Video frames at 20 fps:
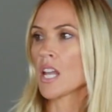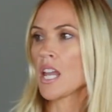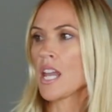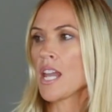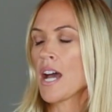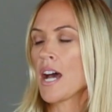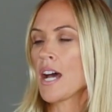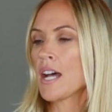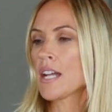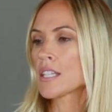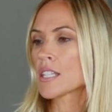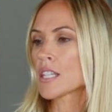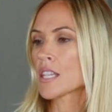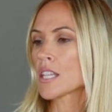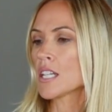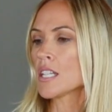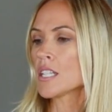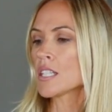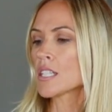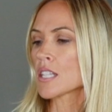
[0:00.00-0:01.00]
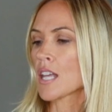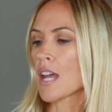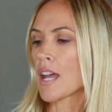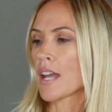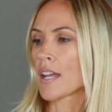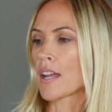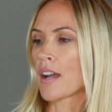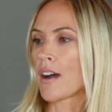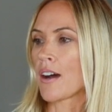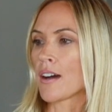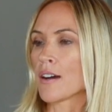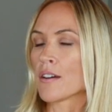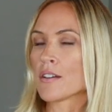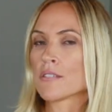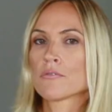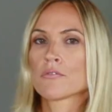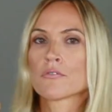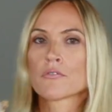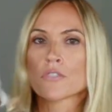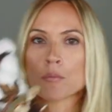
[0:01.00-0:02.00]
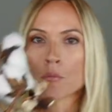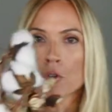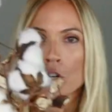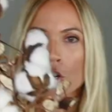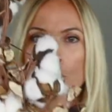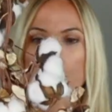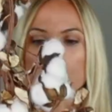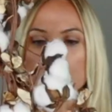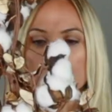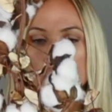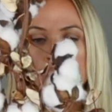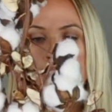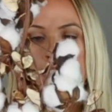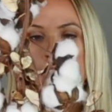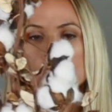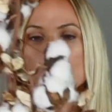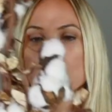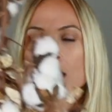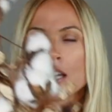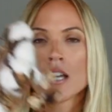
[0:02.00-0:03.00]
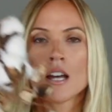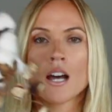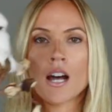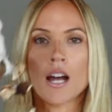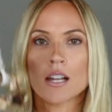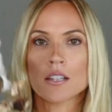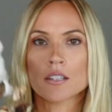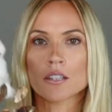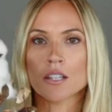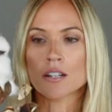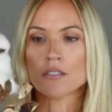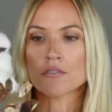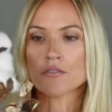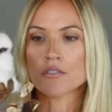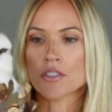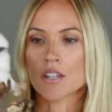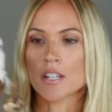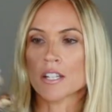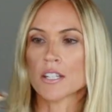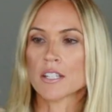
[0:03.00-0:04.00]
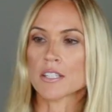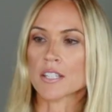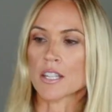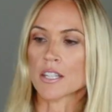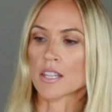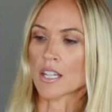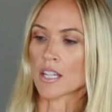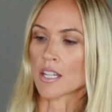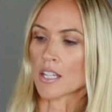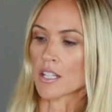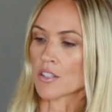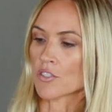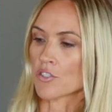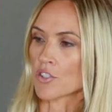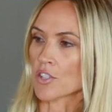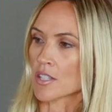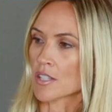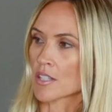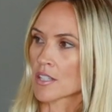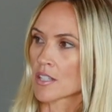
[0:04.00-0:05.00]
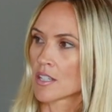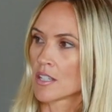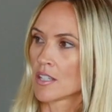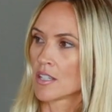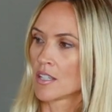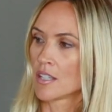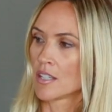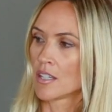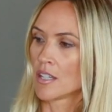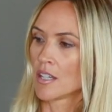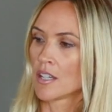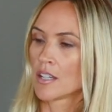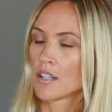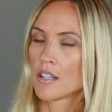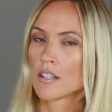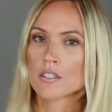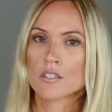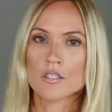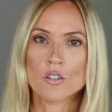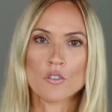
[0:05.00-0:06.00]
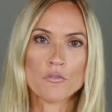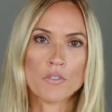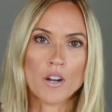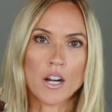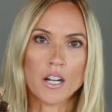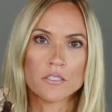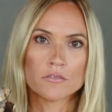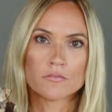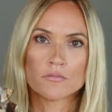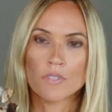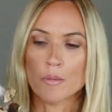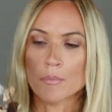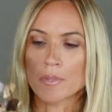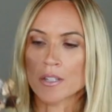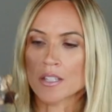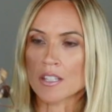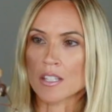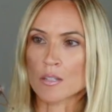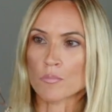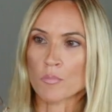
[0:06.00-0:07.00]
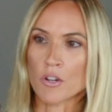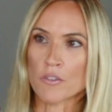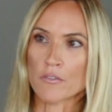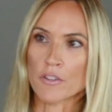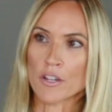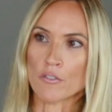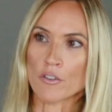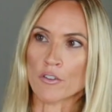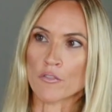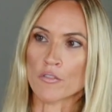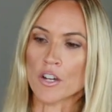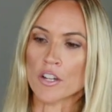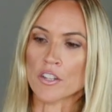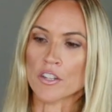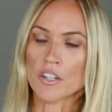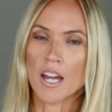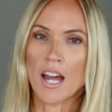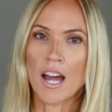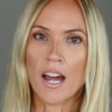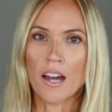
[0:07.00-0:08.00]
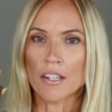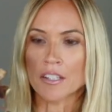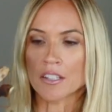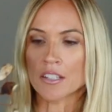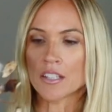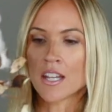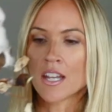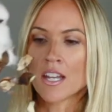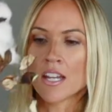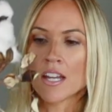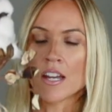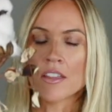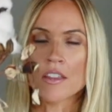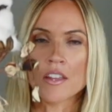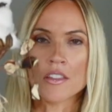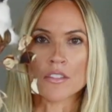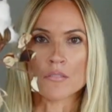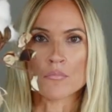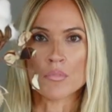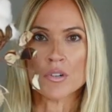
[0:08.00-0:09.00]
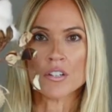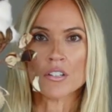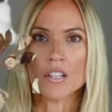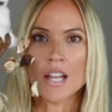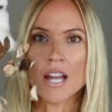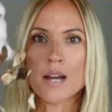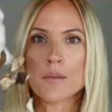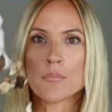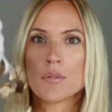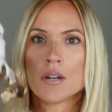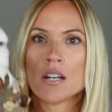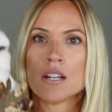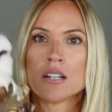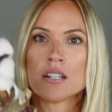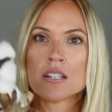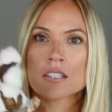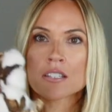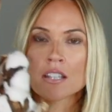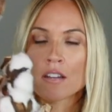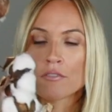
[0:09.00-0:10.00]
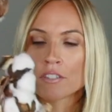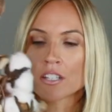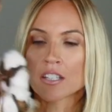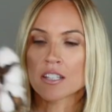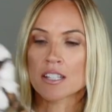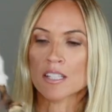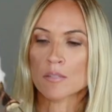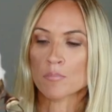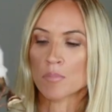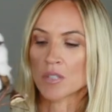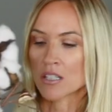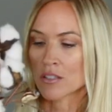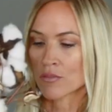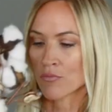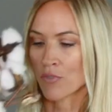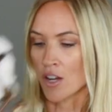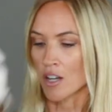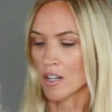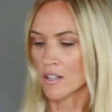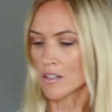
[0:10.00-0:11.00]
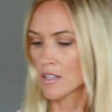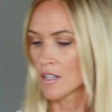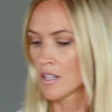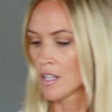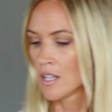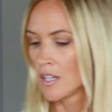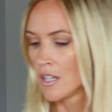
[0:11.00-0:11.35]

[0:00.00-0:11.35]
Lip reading: And this I got from Kirkland's. I love this. I think it's just so fall. I mean, this is perfect for fall. The cotton and then the burlap definitely speaks fall.